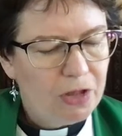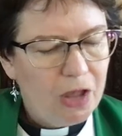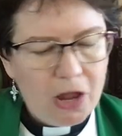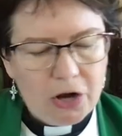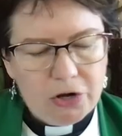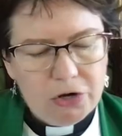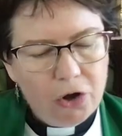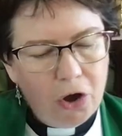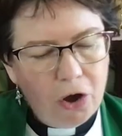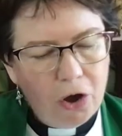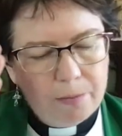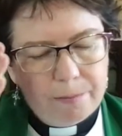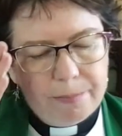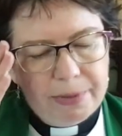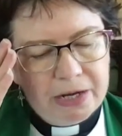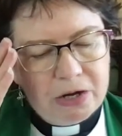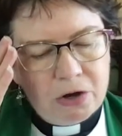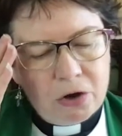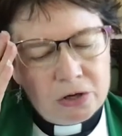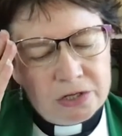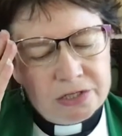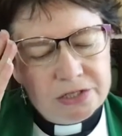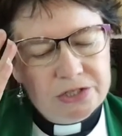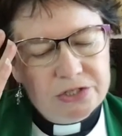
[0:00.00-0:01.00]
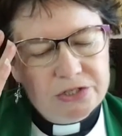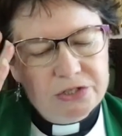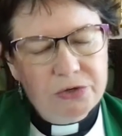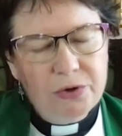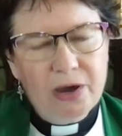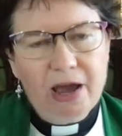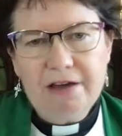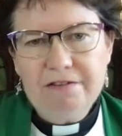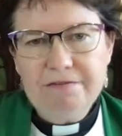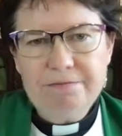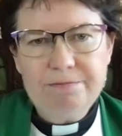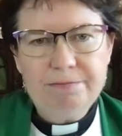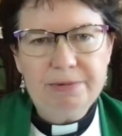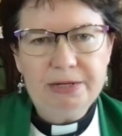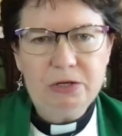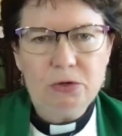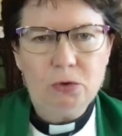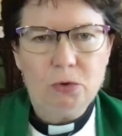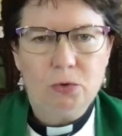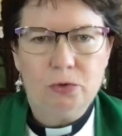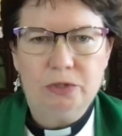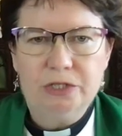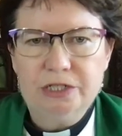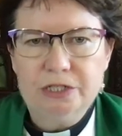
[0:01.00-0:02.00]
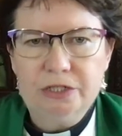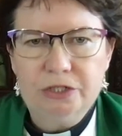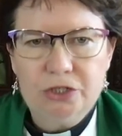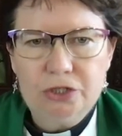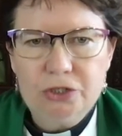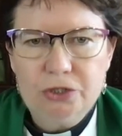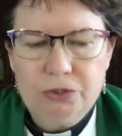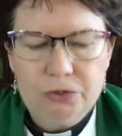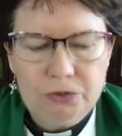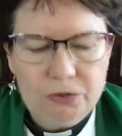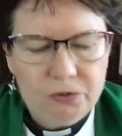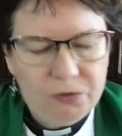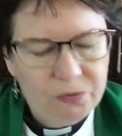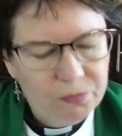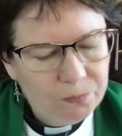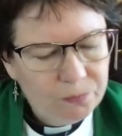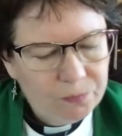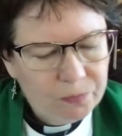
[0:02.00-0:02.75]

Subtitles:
not because you have been ordered to,